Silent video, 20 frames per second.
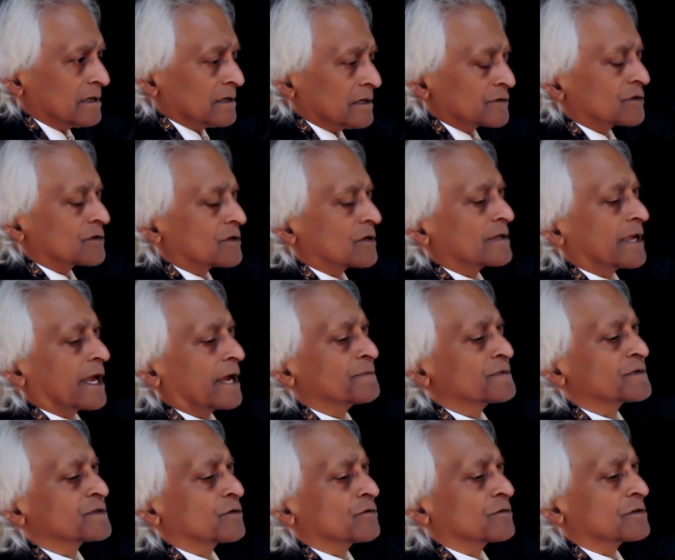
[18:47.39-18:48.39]
So to tap
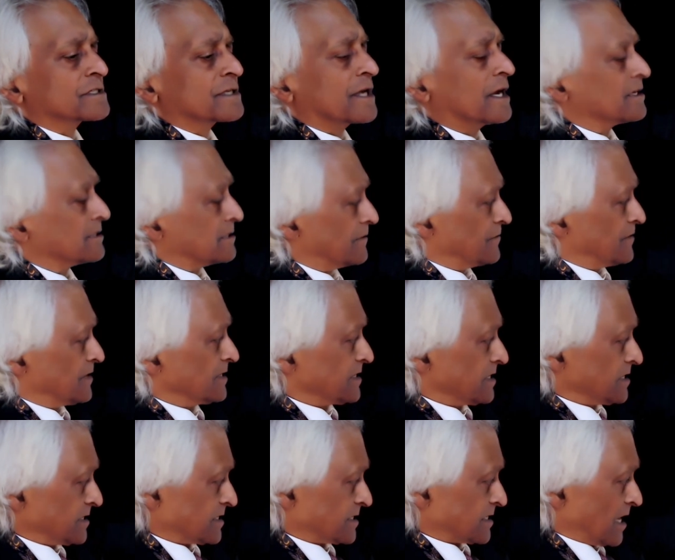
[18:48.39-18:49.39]
source science, if this
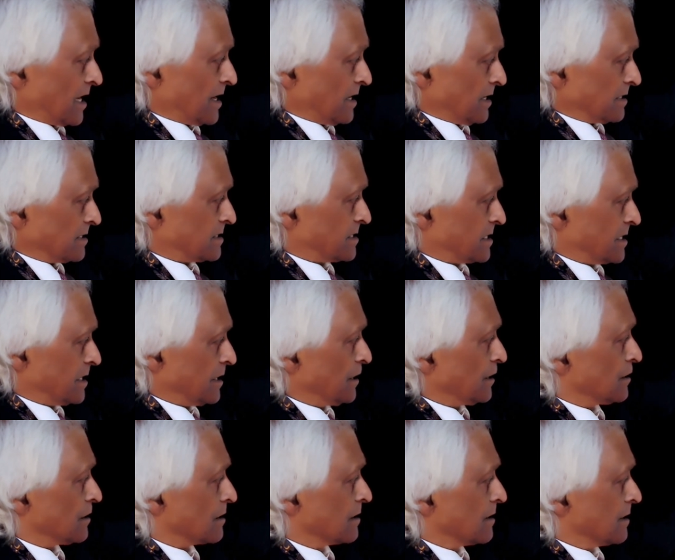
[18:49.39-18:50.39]
is science
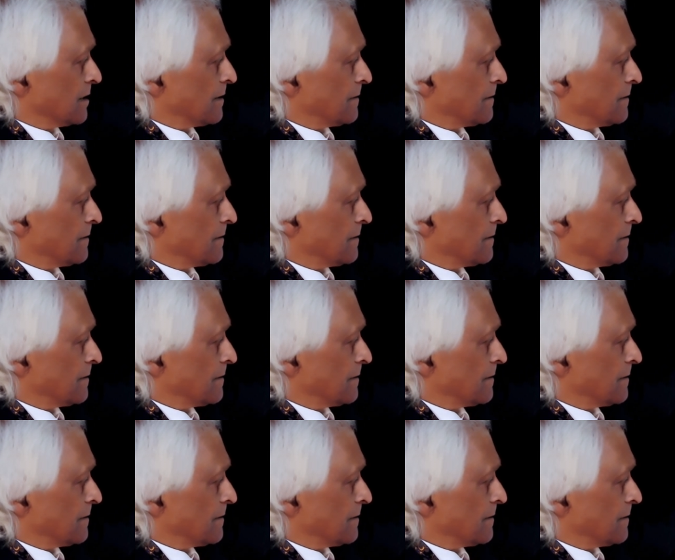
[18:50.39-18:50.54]
here,